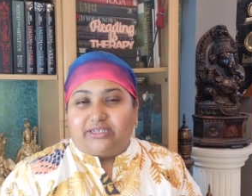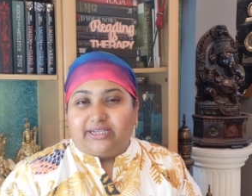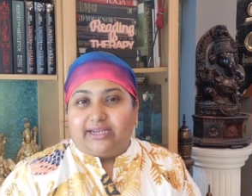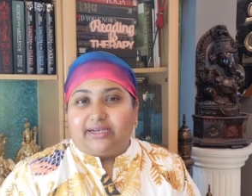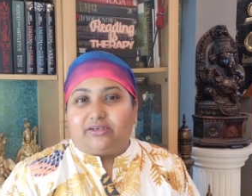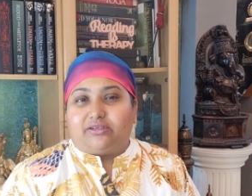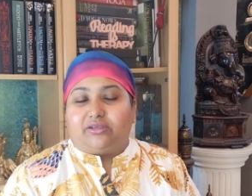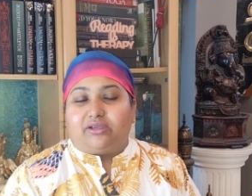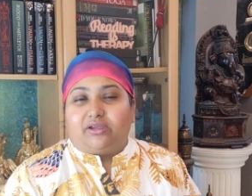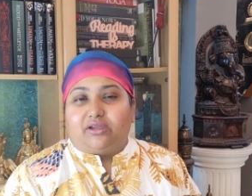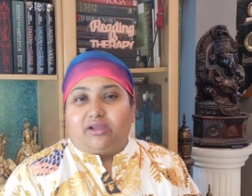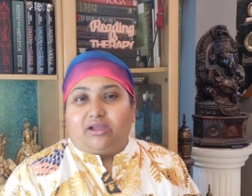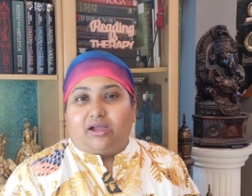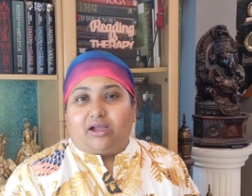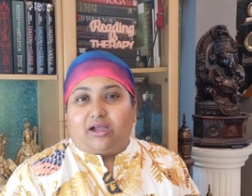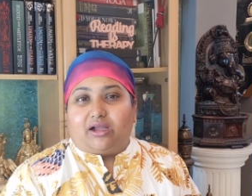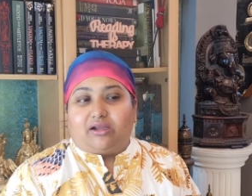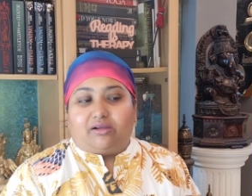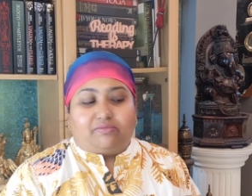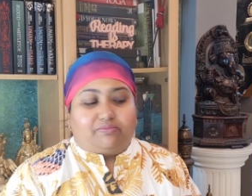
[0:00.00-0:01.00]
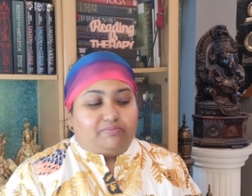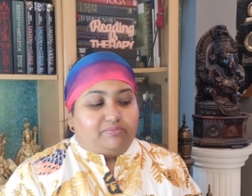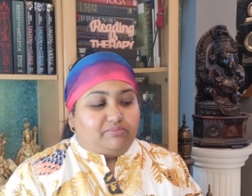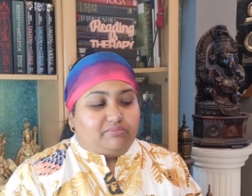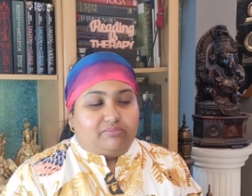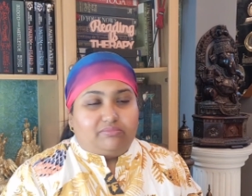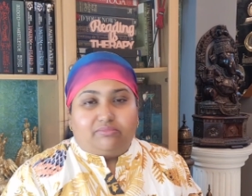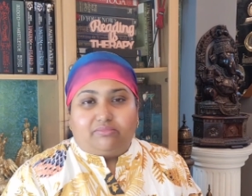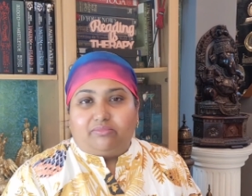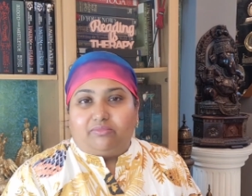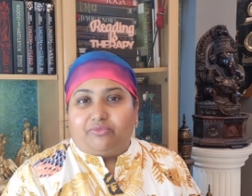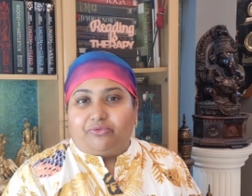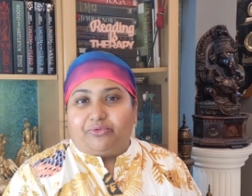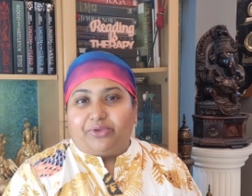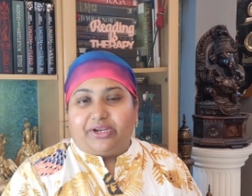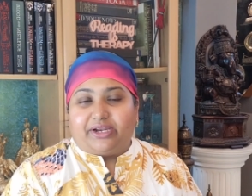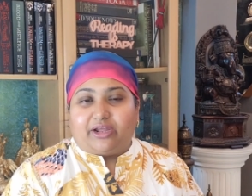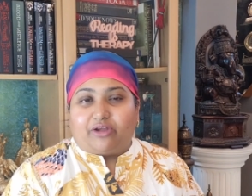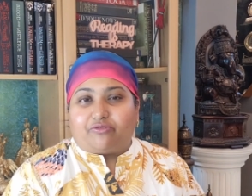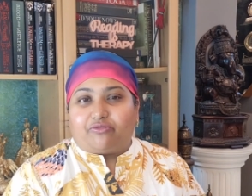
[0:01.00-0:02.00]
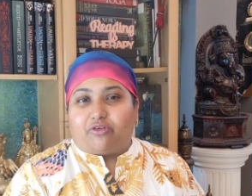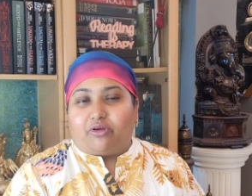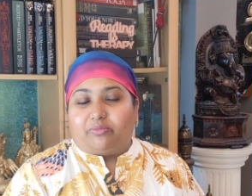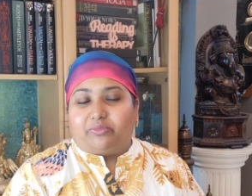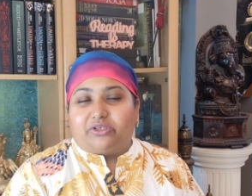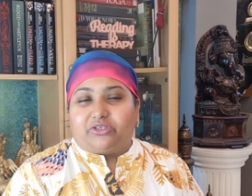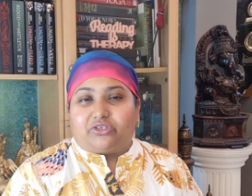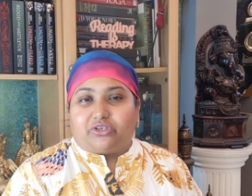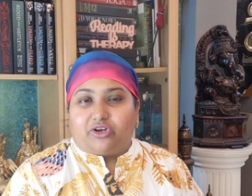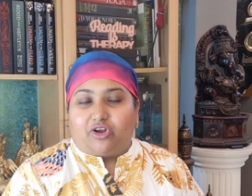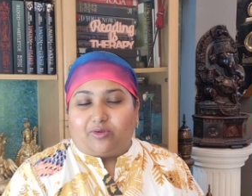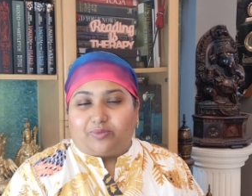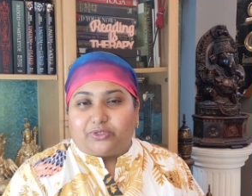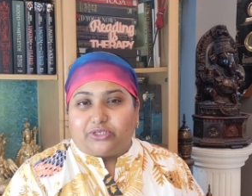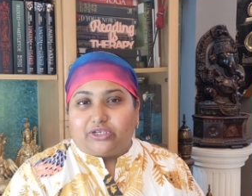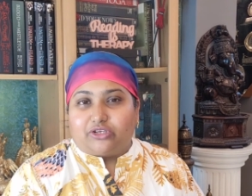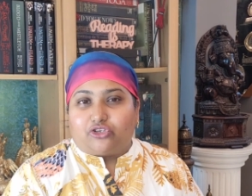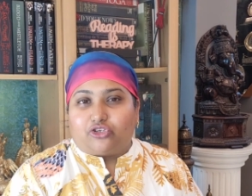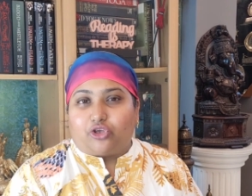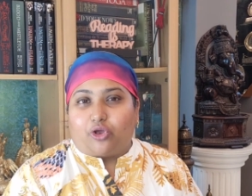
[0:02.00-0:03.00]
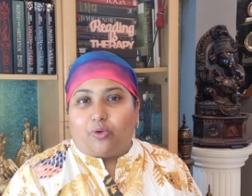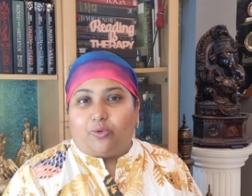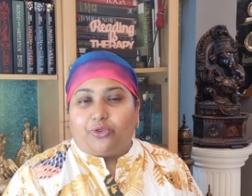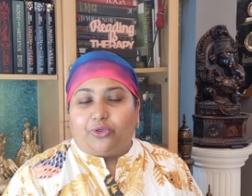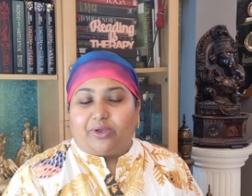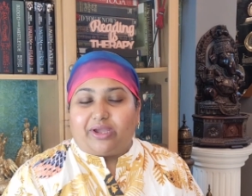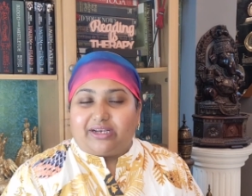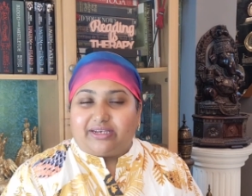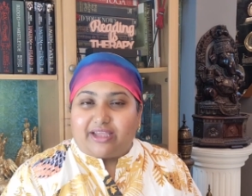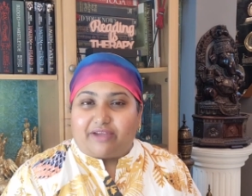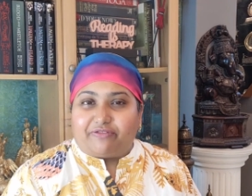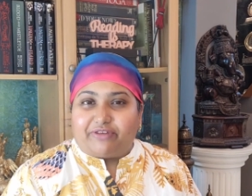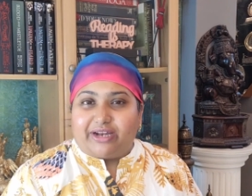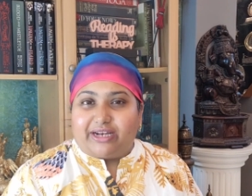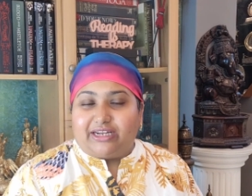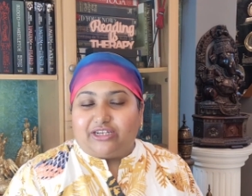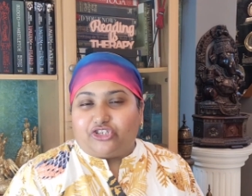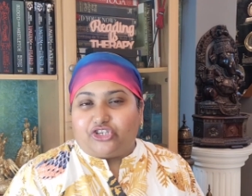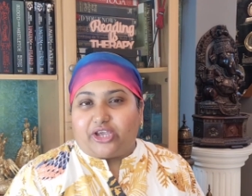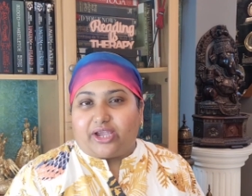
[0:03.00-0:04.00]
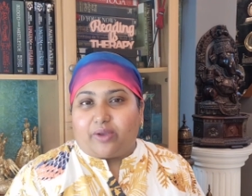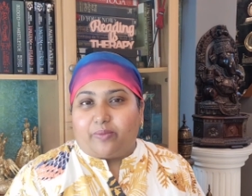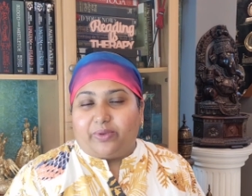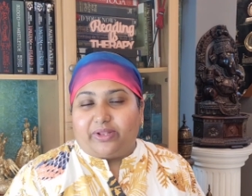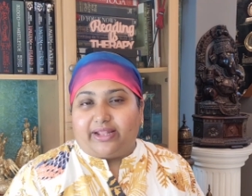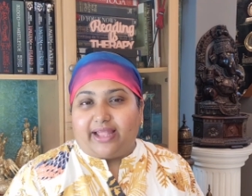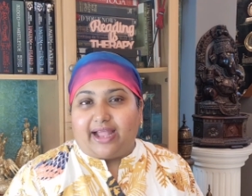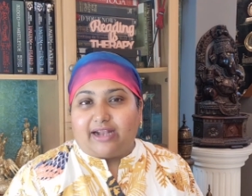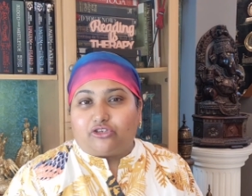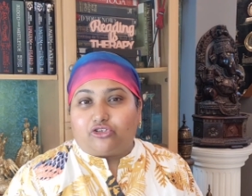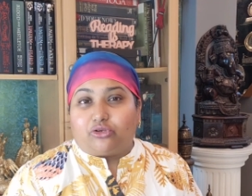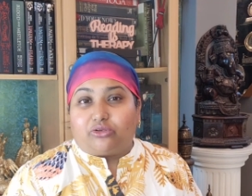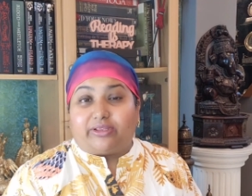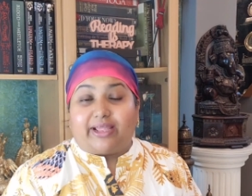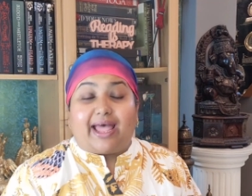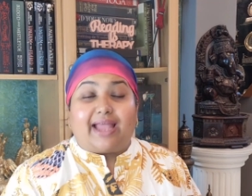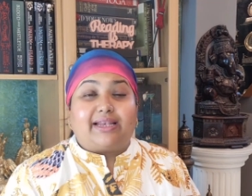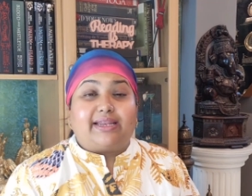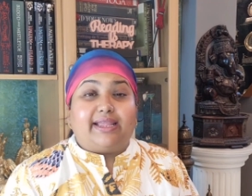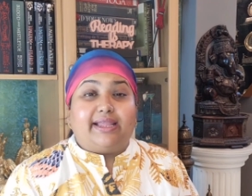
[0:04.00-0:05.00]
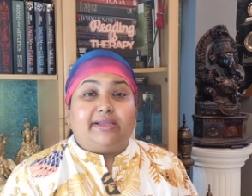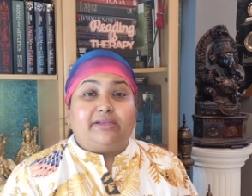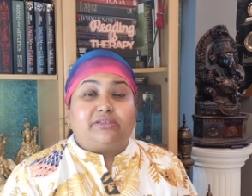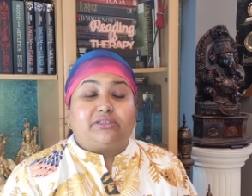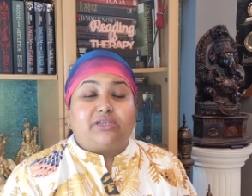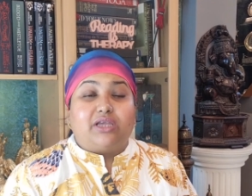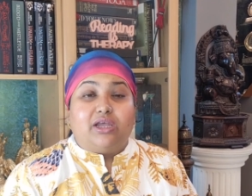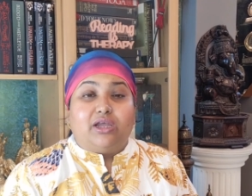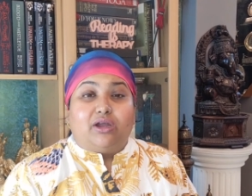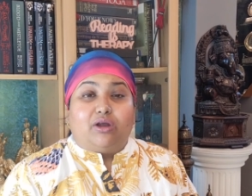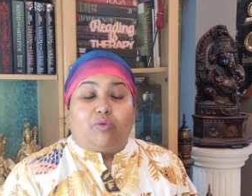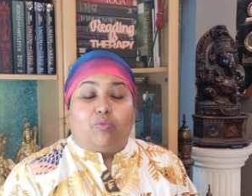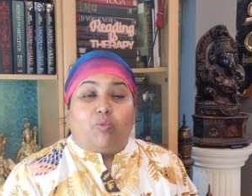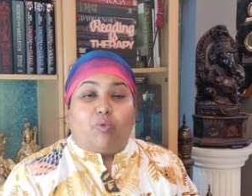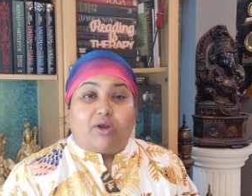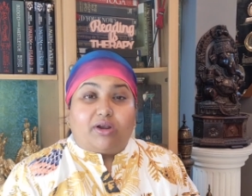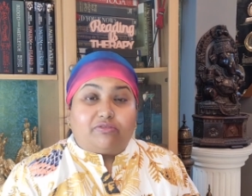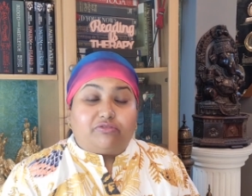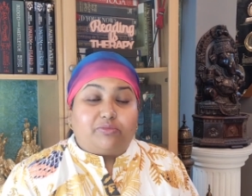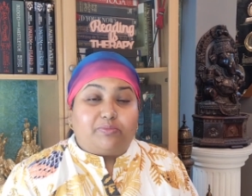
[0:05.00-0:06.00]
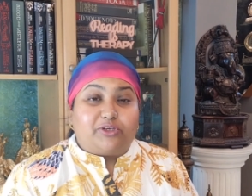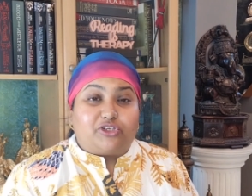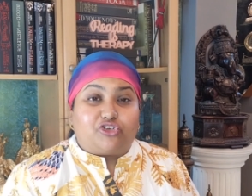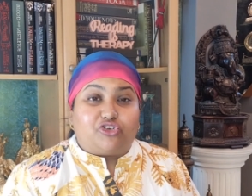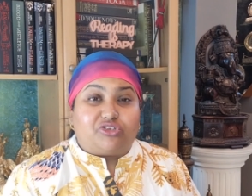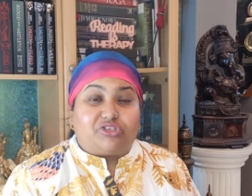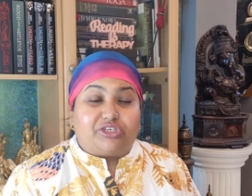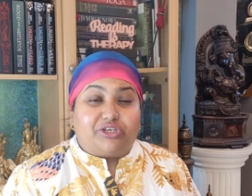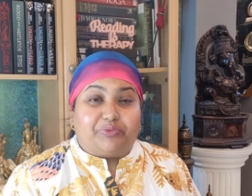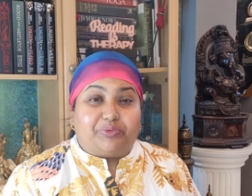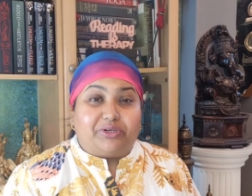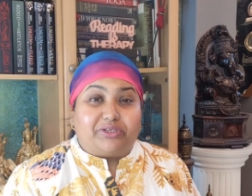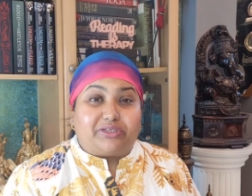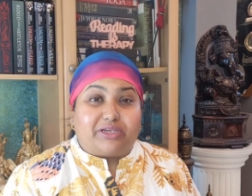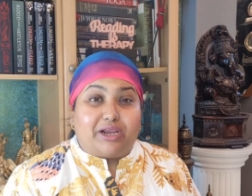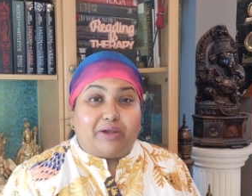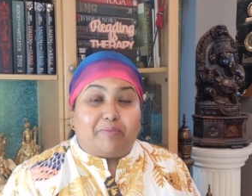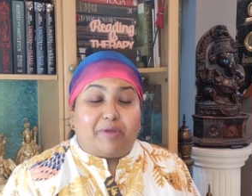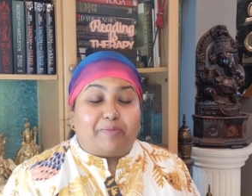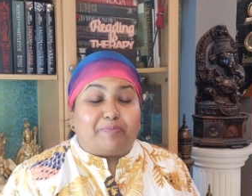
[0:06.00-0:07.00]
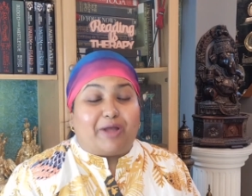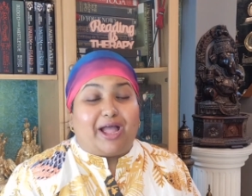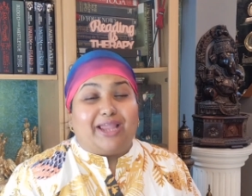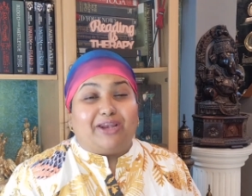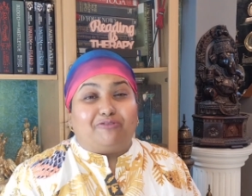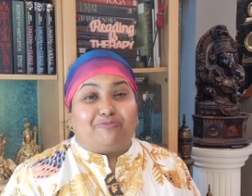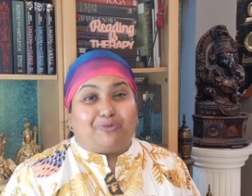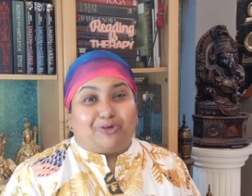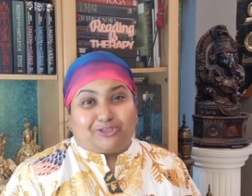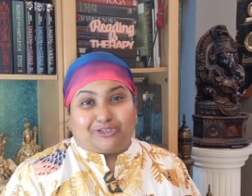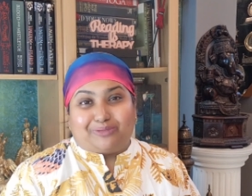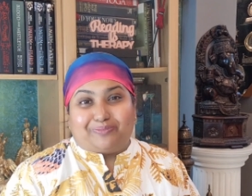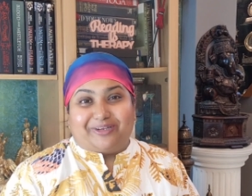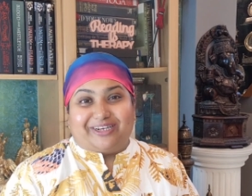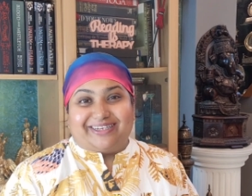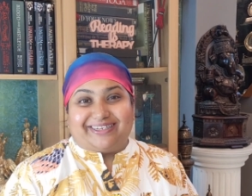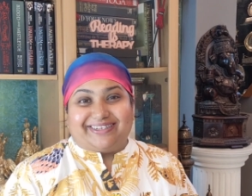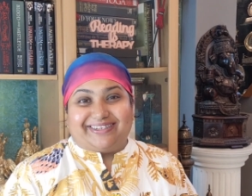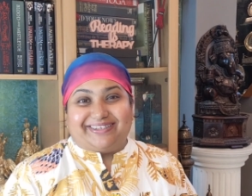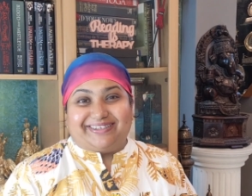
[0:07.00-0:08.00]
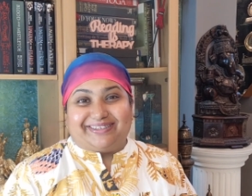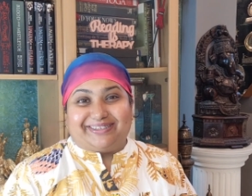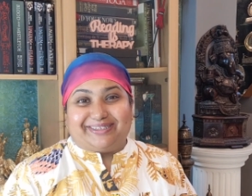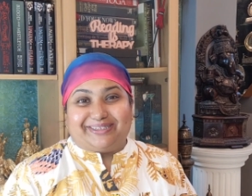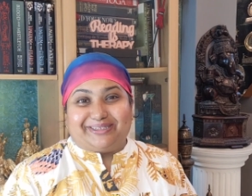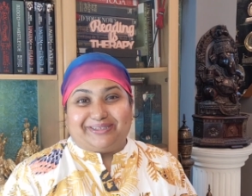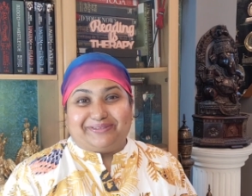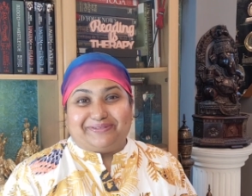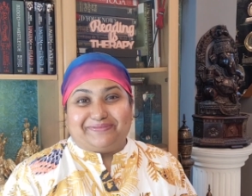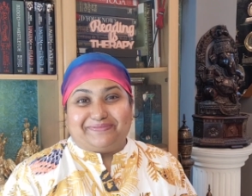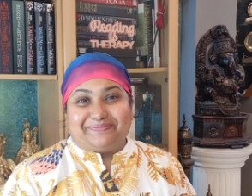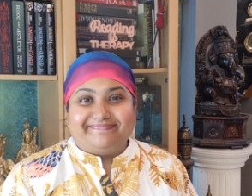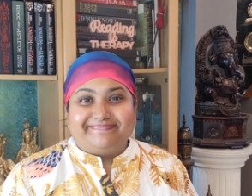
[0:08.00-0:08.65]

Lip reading: did read out from the synopsis, so you can definitely check with that. So that is one of the mystery series in my pile of possibilities.